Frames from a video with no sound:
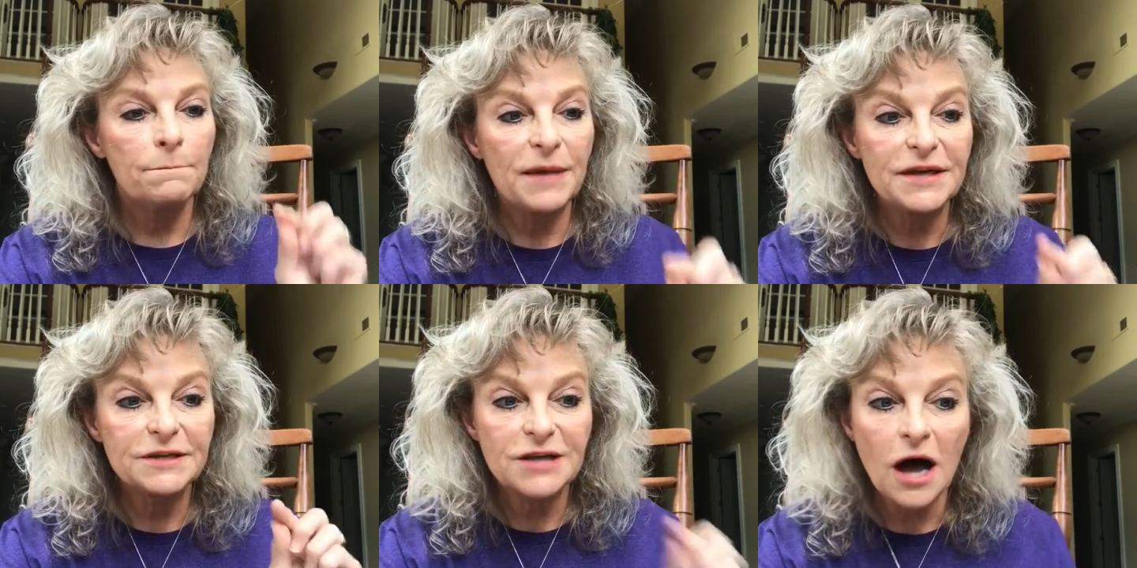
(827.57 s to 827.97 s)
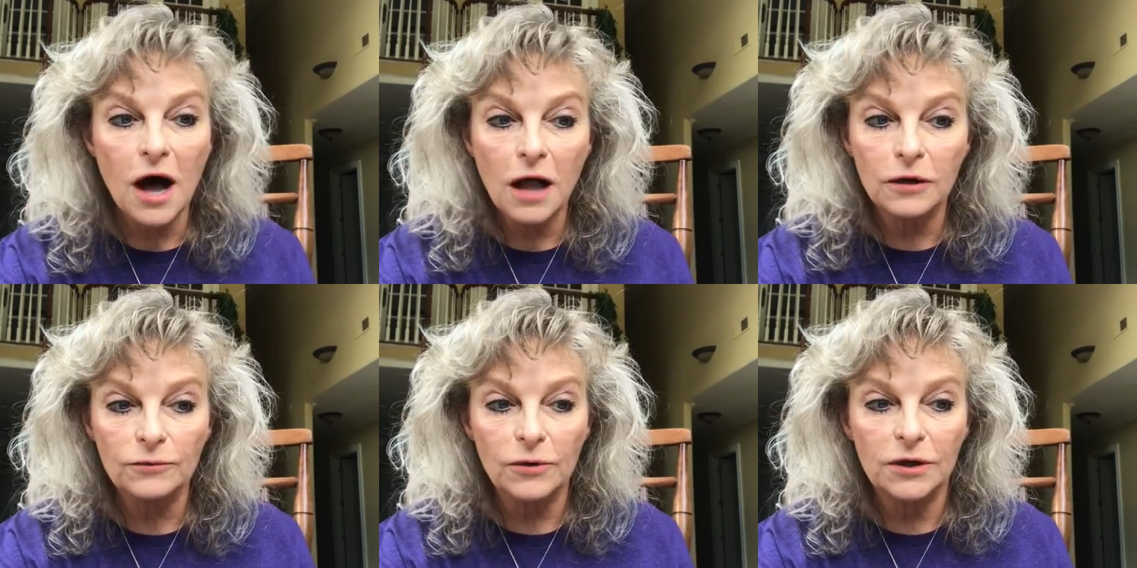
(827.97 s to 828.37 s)
Be
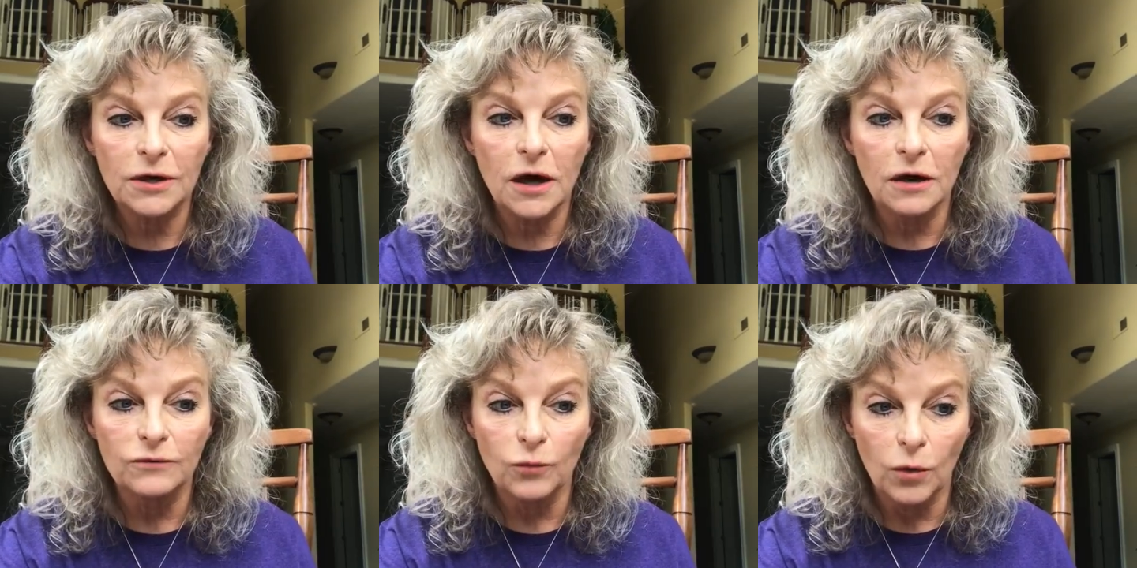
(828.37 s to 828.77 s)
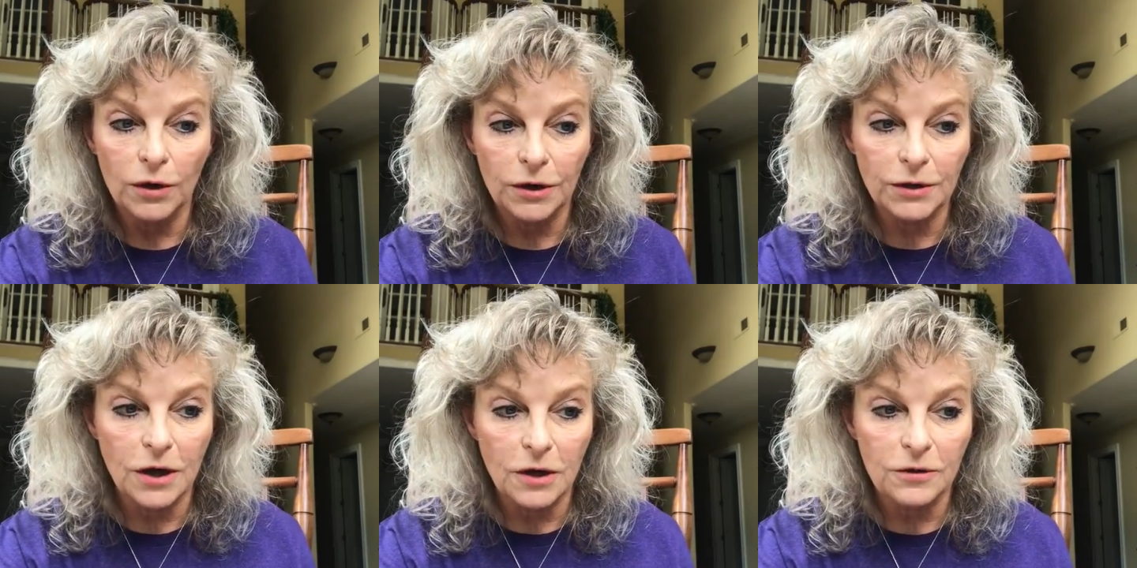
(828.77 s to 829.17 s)
tolerant of
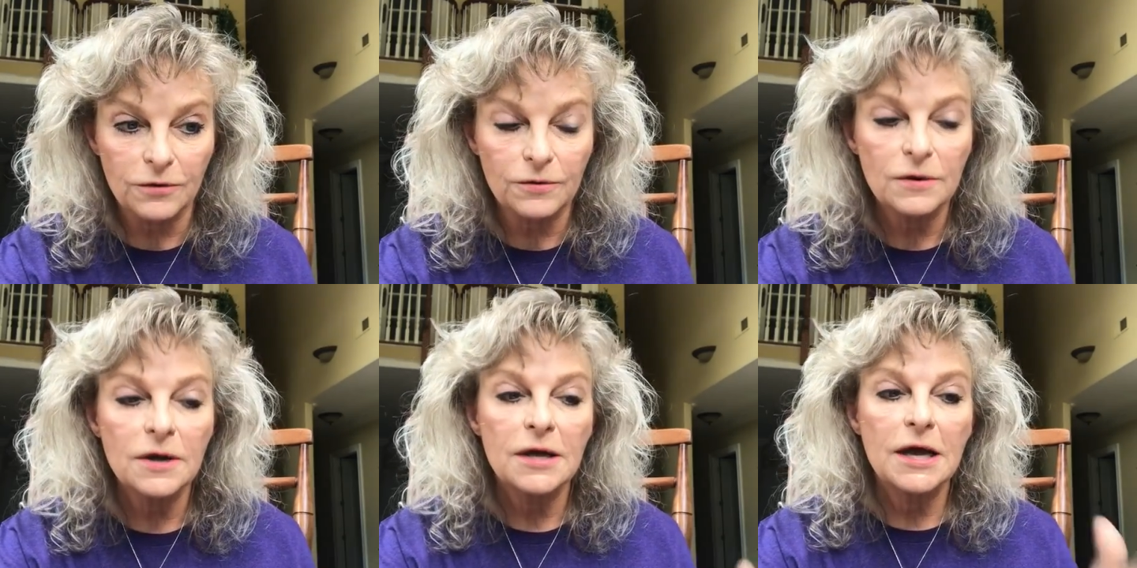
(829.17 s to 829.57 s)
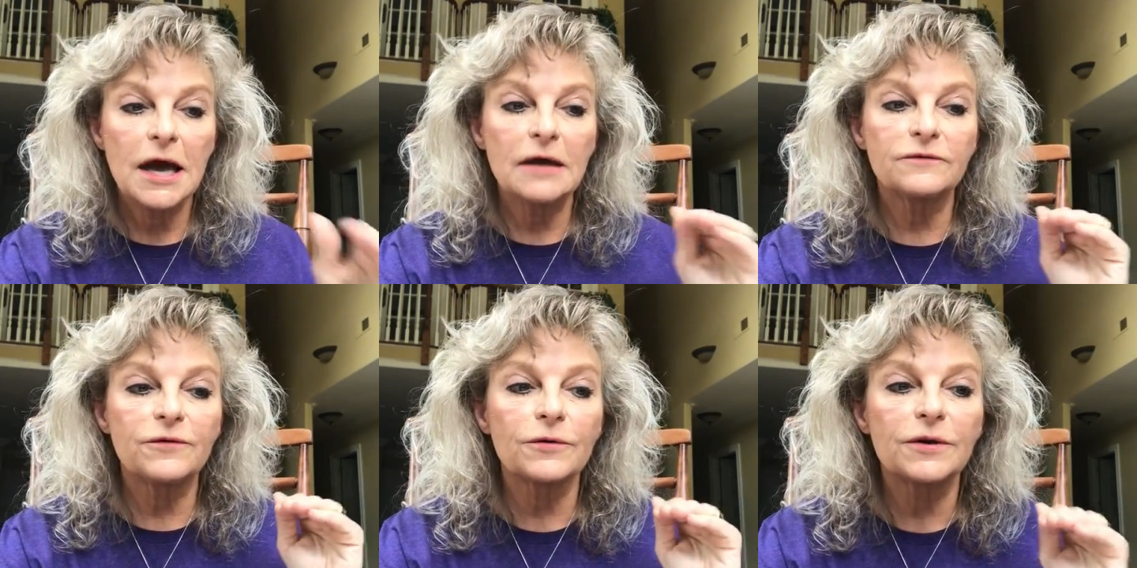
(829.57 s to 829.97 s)
one another
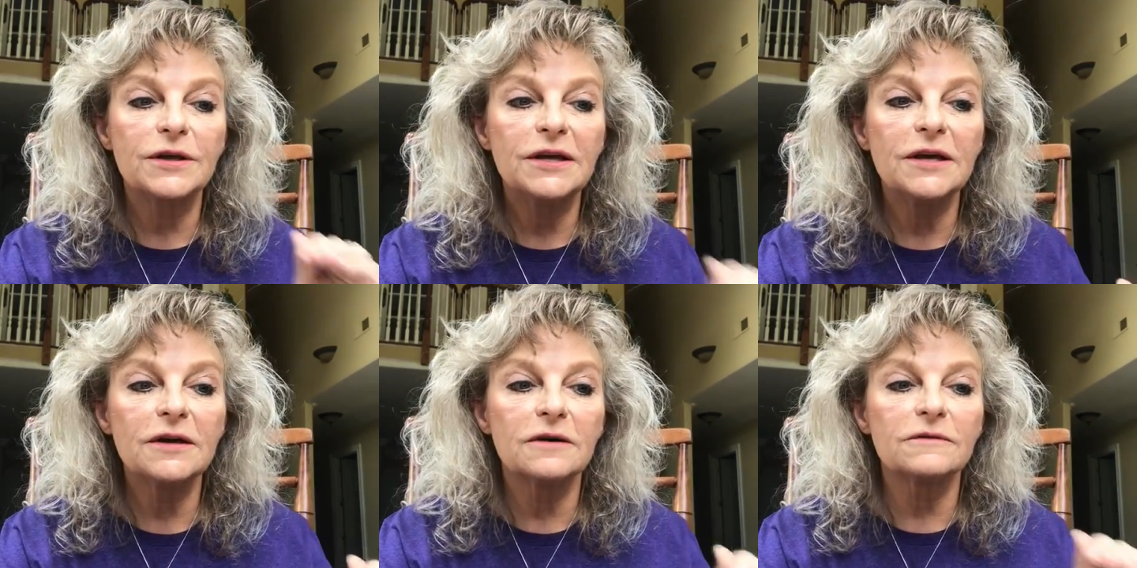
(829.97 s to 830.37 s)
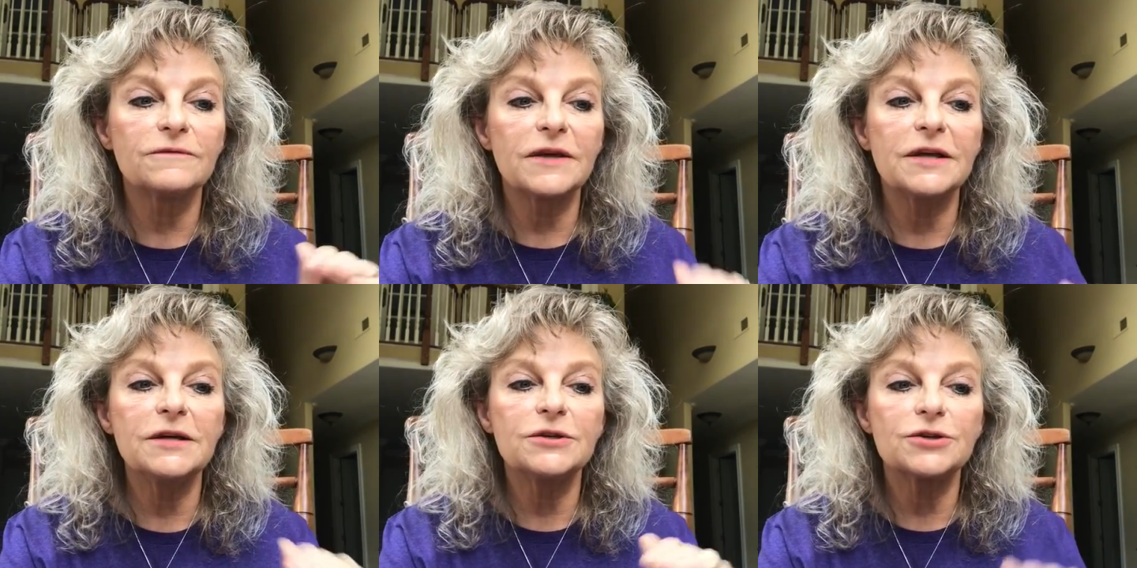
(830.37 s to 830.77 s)
and
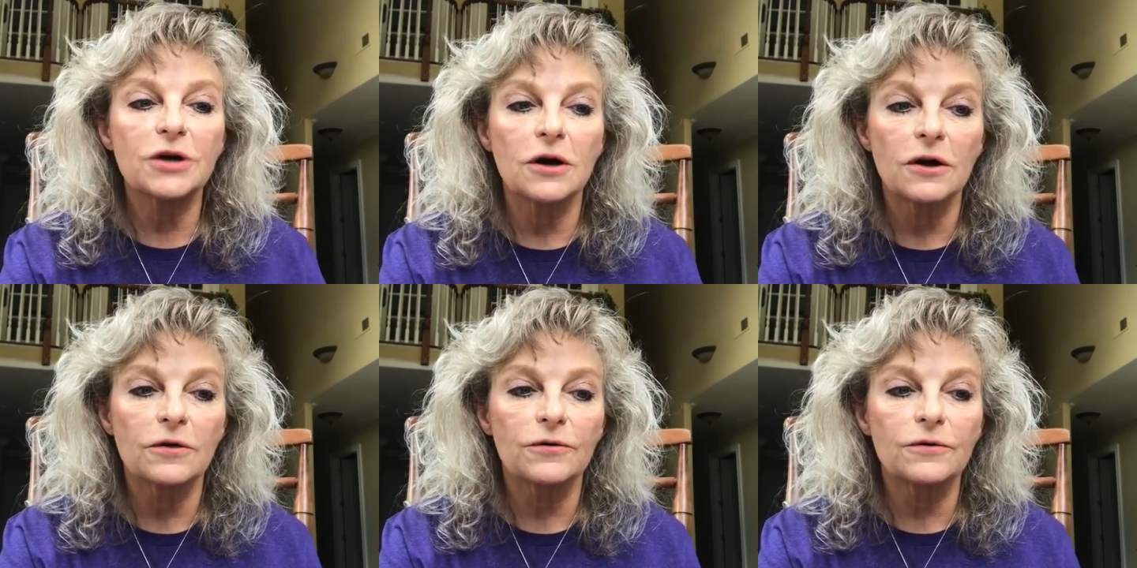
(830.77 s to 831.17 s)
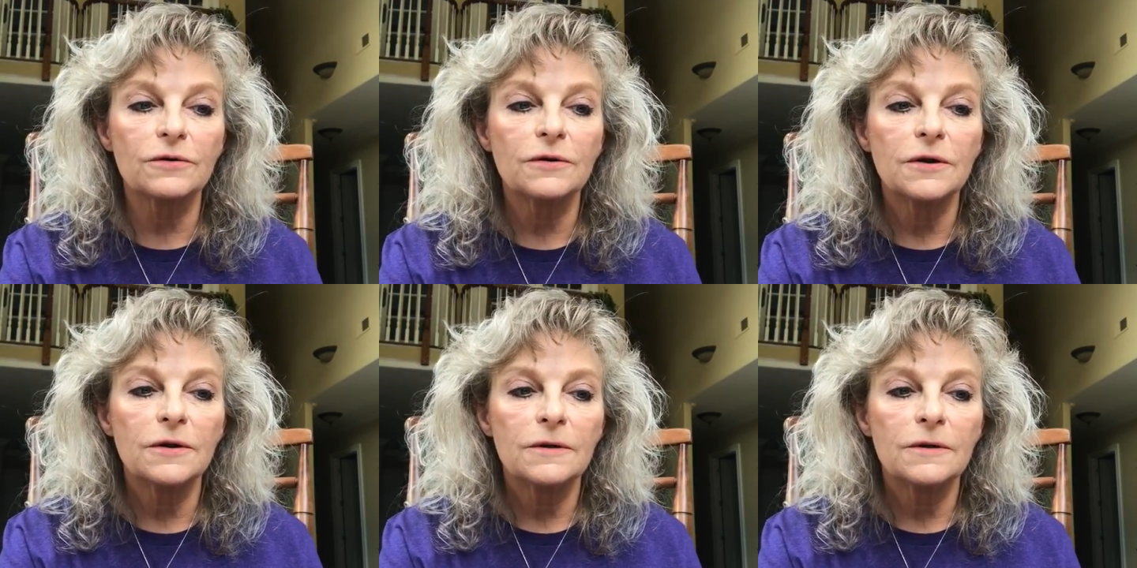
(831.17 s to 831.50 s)
forgive each other